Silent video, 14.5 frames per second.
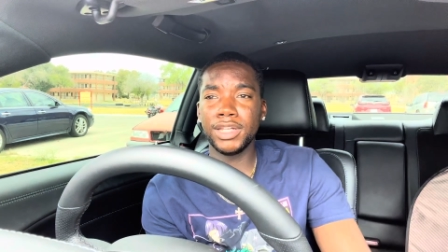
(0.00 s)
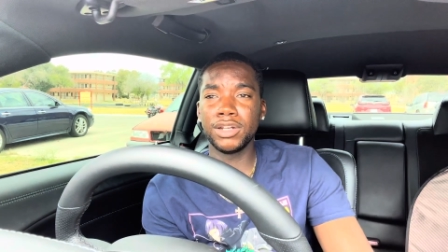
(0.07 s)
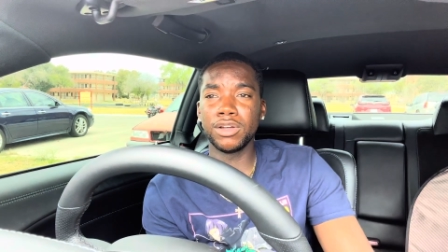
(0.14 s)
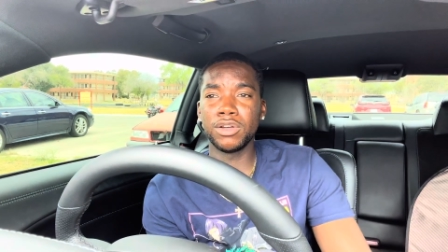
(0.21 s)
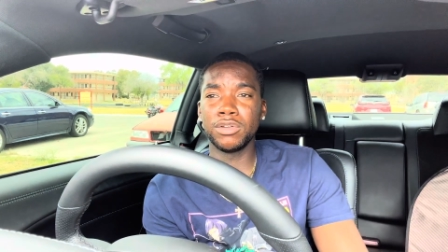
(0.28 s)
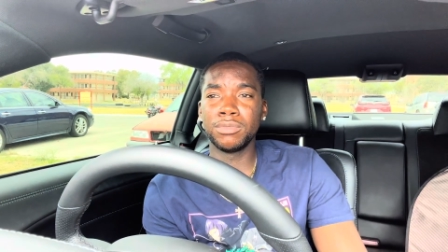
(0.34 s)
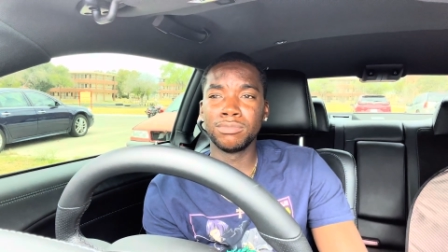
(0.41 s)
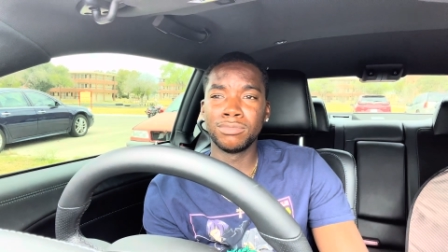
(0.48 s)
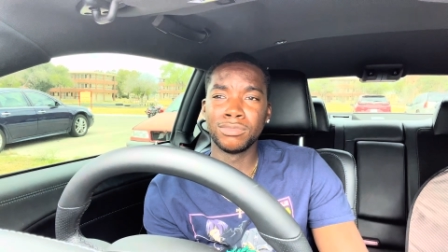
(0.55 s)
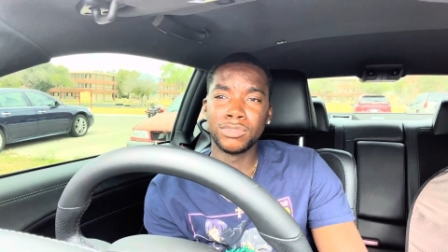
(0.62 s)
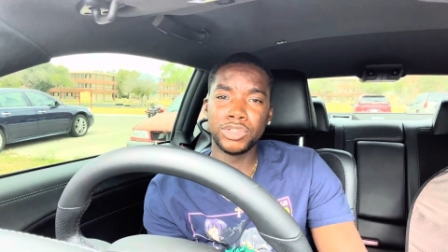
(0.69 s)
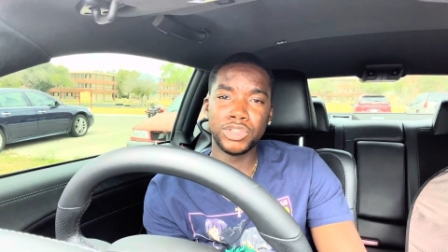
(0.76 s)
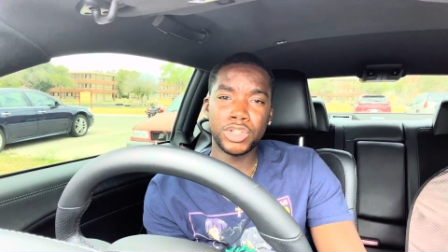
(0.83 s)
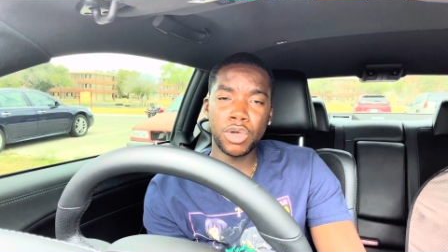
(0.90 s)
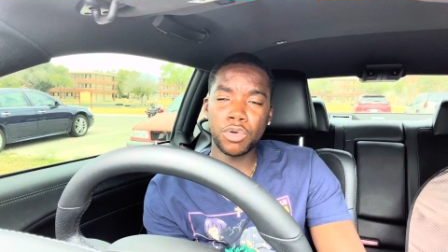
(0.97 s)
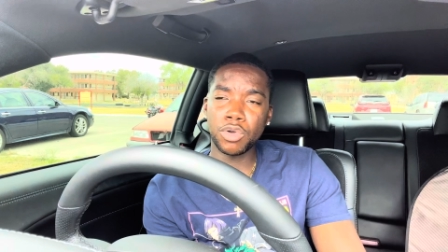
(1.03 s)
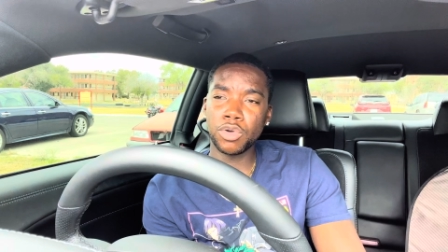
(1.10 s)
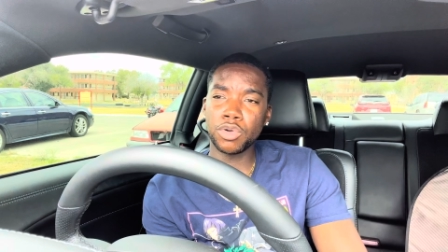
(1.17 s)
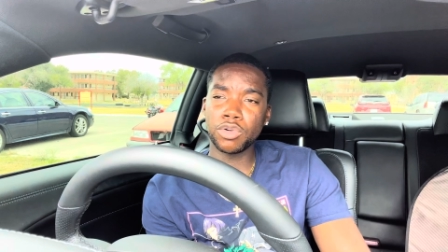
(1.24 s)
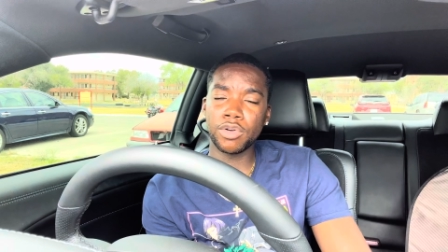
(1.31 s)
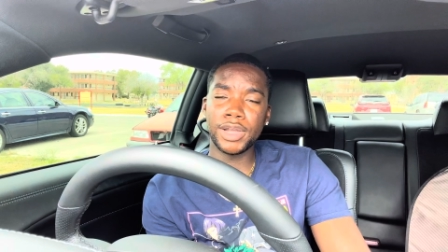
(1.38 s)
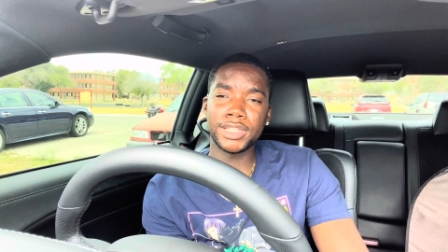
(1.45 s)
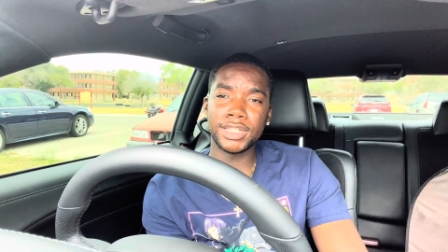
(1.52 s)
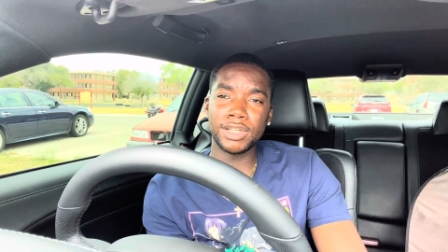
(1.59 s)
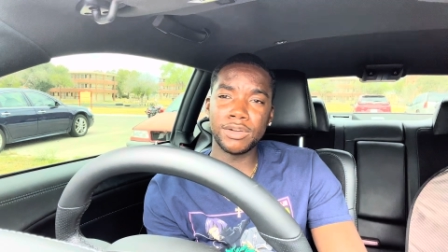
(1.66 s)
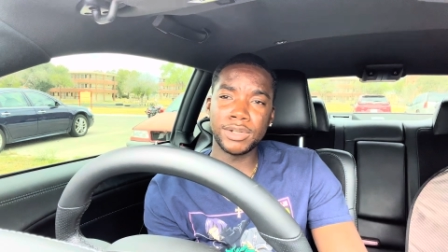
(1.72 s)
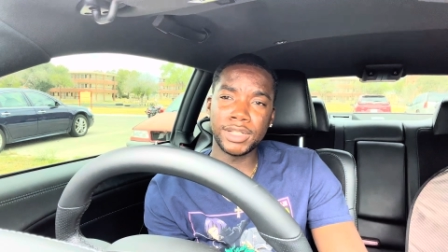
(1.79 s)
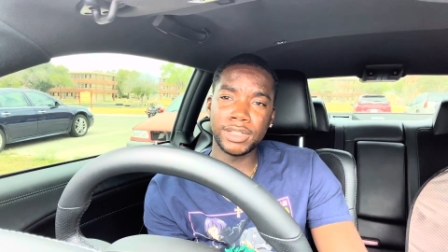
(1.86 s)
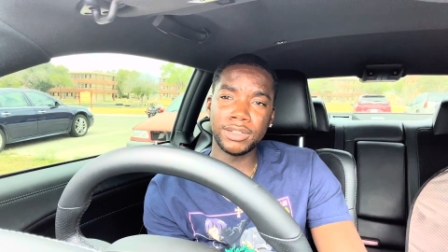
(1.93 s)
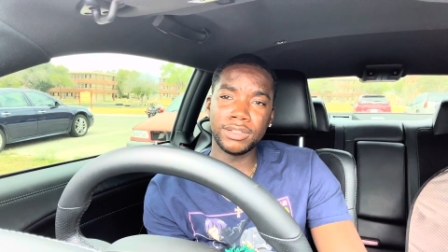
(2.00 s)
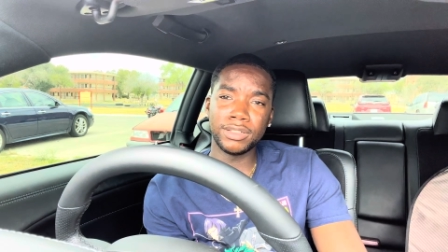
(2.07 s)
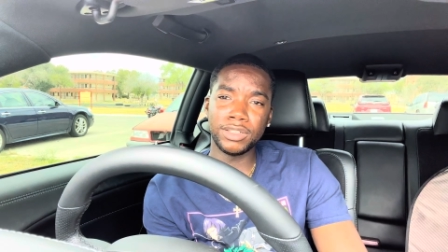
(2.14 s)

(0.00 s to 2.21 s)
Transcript: You know, don't go crazy on it.